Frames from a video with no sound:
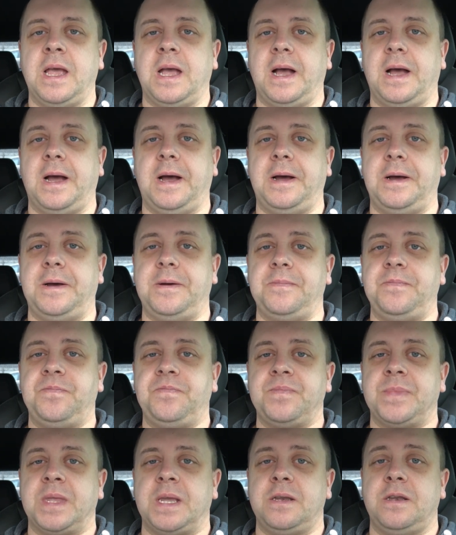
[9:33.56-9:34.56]

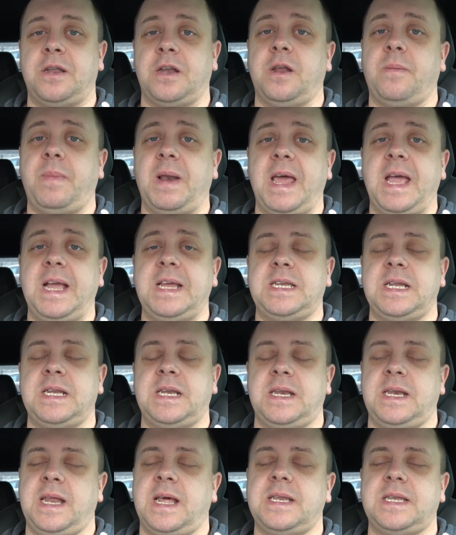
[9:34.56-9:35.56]
The double
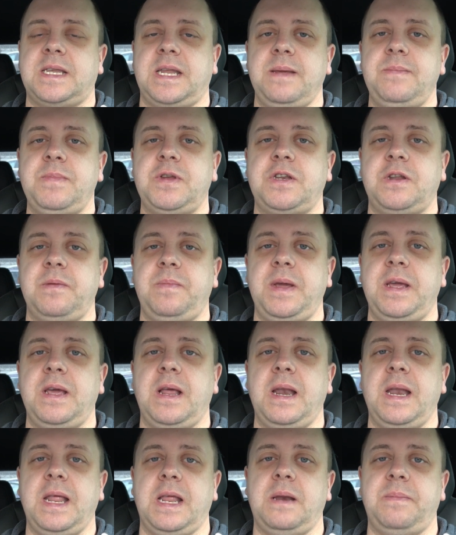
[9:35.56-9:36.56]
exit, that seems to be a
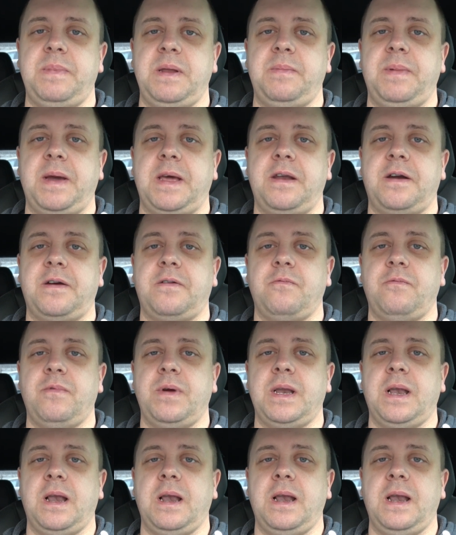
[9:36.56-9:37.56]
little bit better,
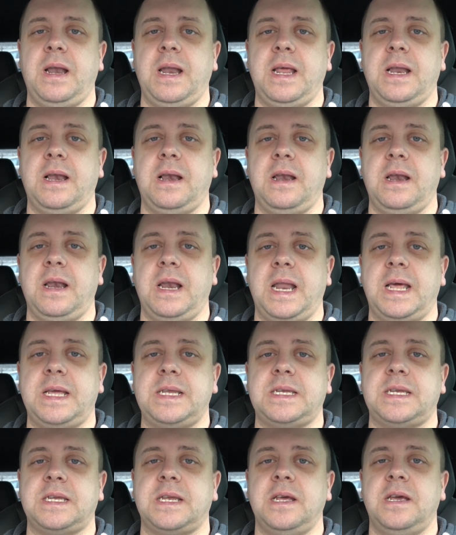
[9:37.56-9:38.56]
with a little
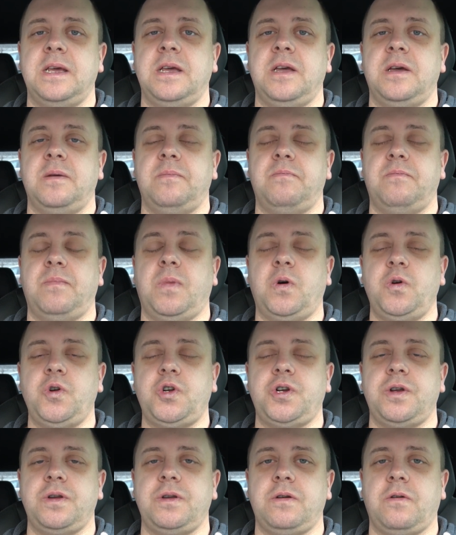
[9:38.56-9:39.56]
less
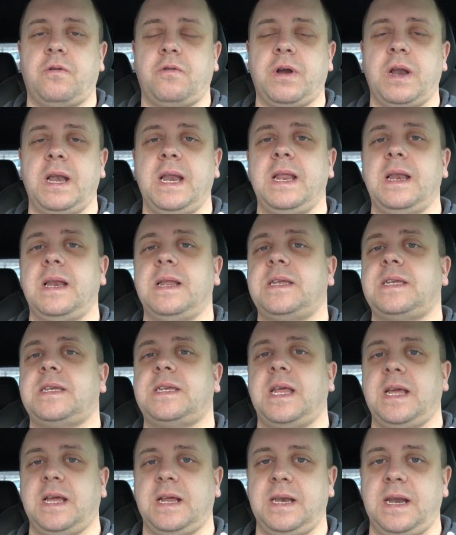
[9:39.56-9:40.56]
motion or a little less
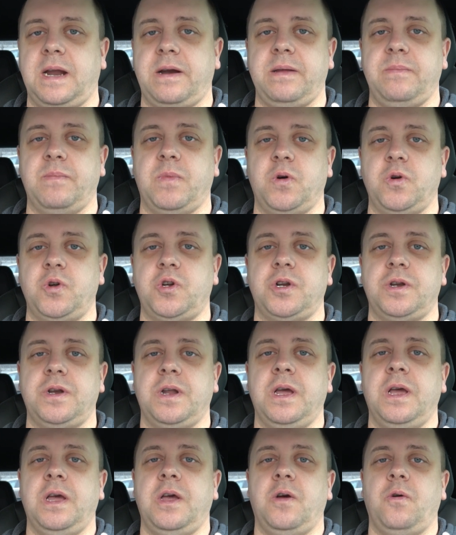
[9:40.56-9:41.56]
secondary motion
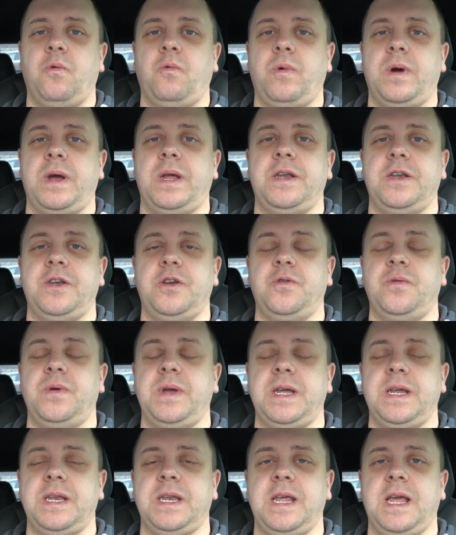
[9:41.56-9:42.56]
when
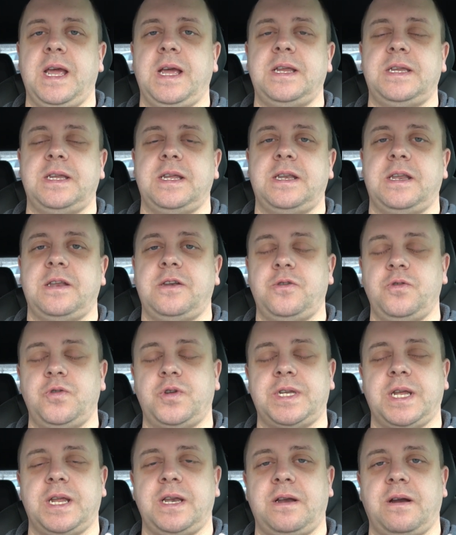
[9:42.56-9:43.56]
doing the exit to
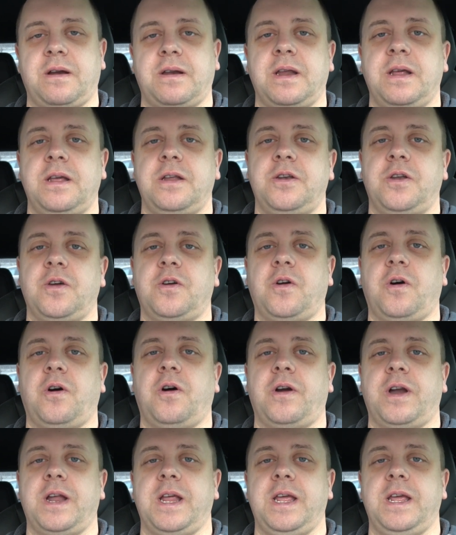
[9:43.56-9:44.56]
center the
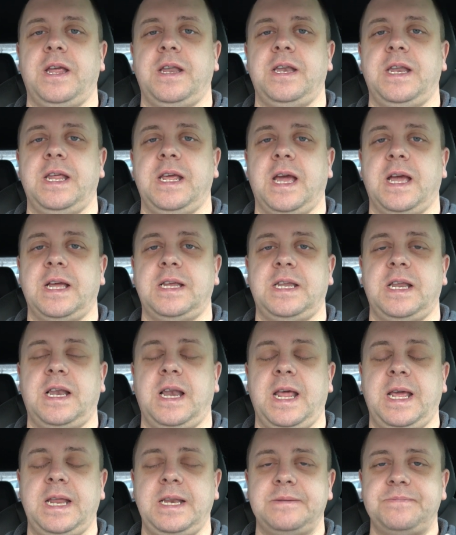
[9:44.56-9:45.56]
car in the exit
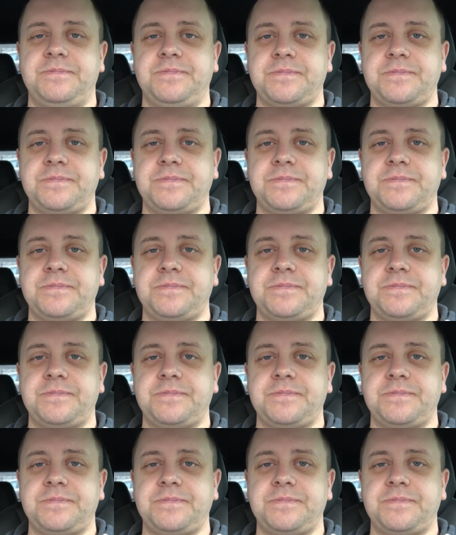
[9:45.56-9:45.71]
lane.